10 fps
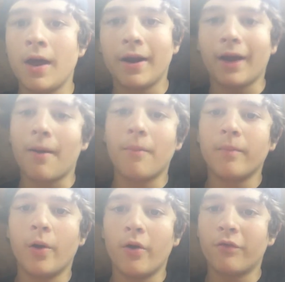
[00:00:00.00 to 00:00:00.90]
I got
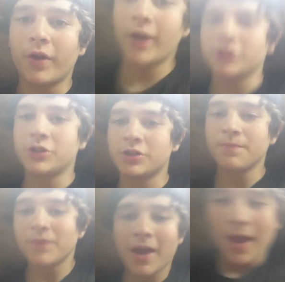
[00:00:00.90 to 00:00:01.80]
notifications.
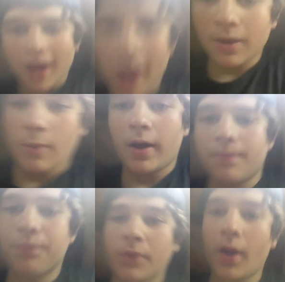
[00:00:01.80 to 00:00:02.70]
Anyway,
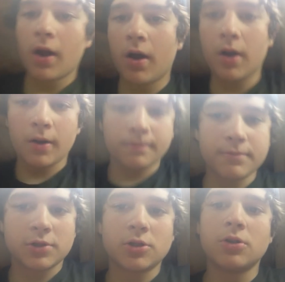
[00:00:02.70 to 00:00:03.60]
um,
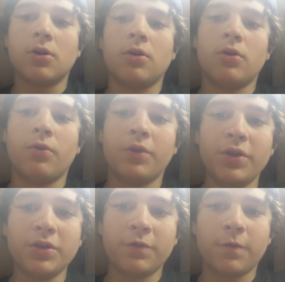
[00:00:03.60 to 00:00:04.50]
so
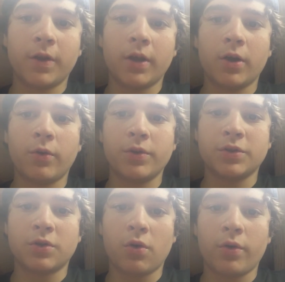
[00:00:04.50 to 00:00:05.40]
this video
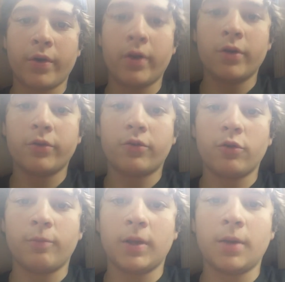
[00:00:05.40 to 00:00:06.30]
is going
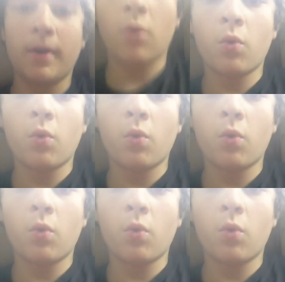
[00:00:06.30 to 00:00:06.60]
to be about